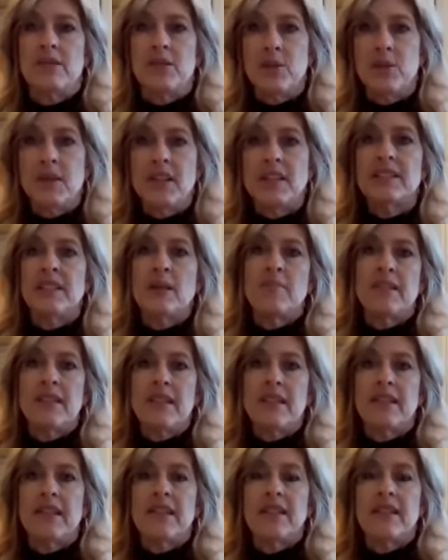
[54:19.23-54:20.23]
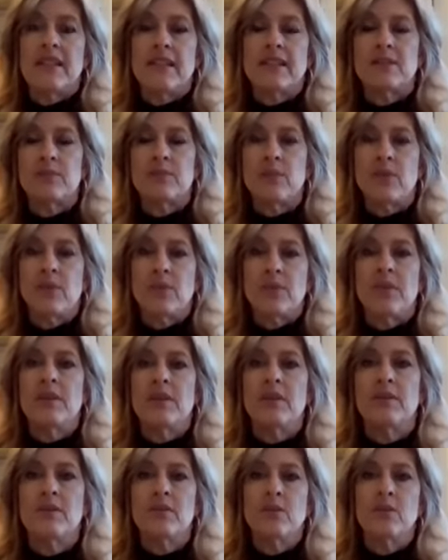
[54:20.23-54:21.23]
doing something like this. Well,
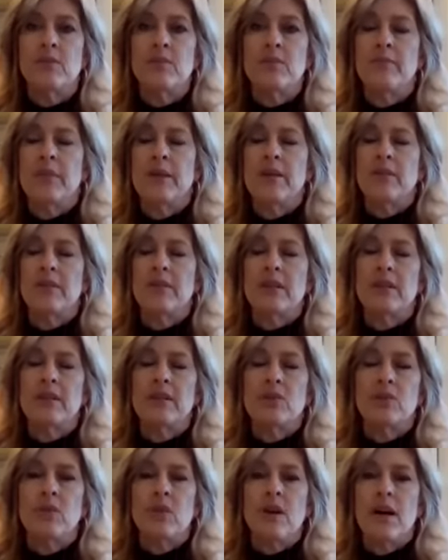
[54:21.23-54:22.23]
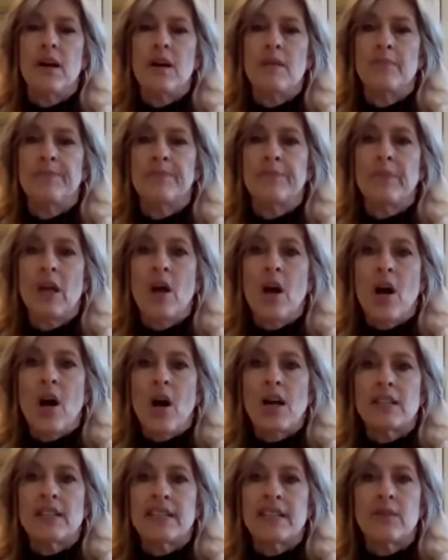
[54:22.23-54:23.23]
the little milk, the little
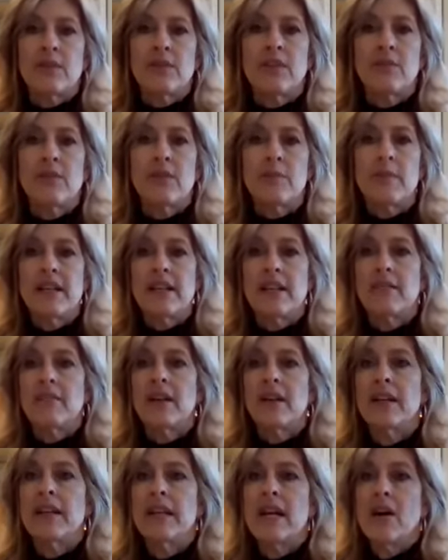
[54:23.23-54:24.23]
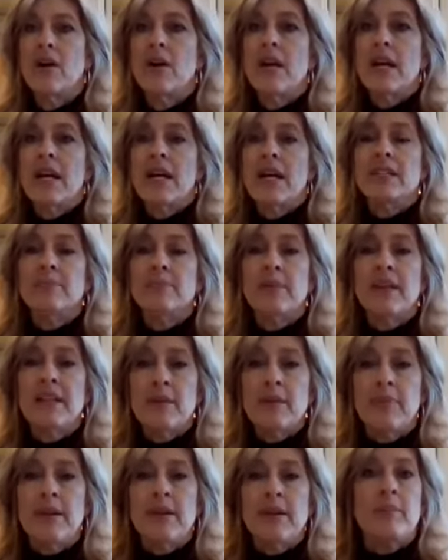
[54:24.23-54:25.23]
hot cereal that we're making right now. Is
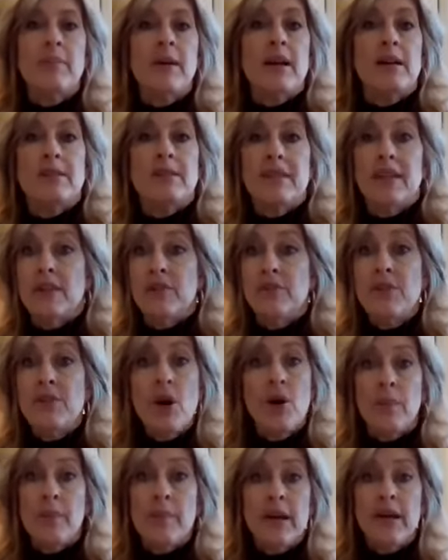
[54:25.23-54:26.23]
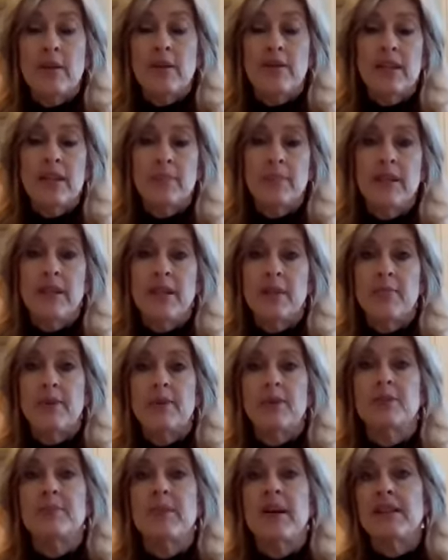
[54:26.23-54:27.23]
peanut butter bad to add? No, I don't think peanut
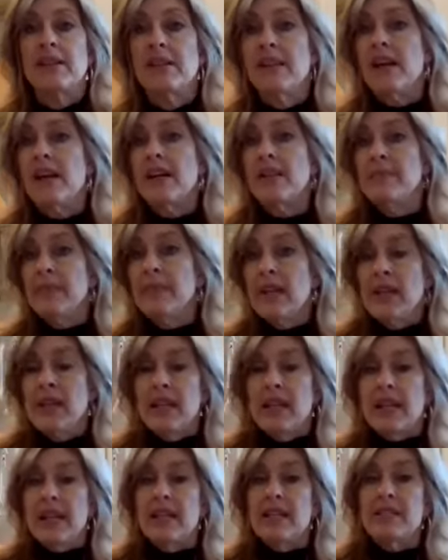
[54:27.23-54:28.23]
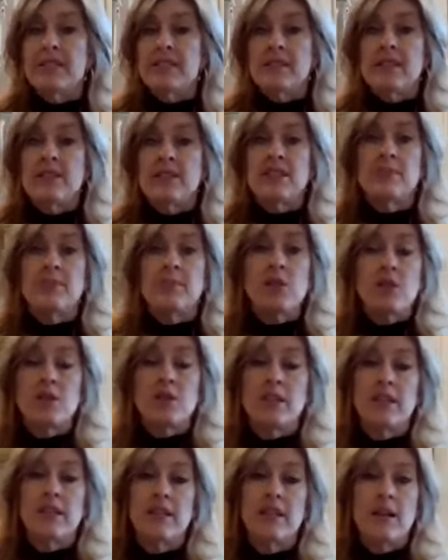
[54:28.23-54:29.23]
butter is bad to add. It's
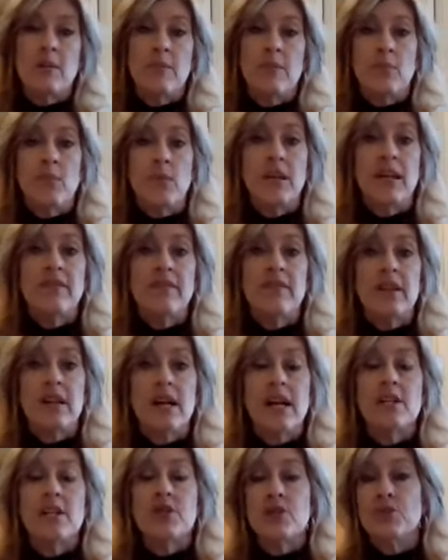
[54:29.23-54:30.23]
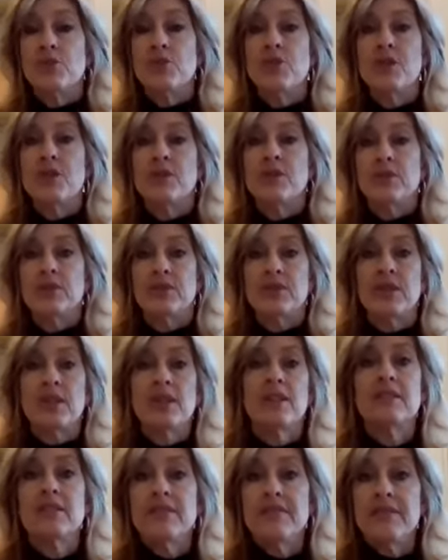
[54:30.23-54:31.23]
especially whatever kind you choose,
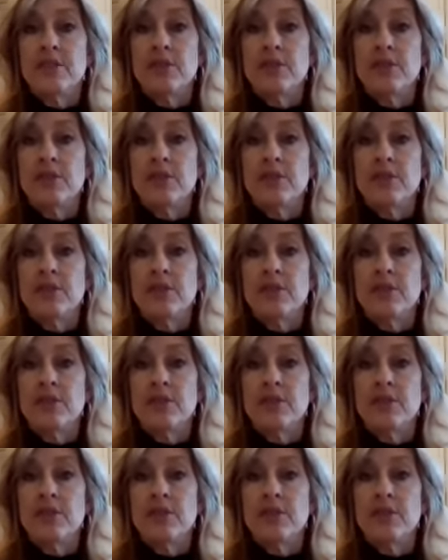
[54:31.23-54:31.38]
because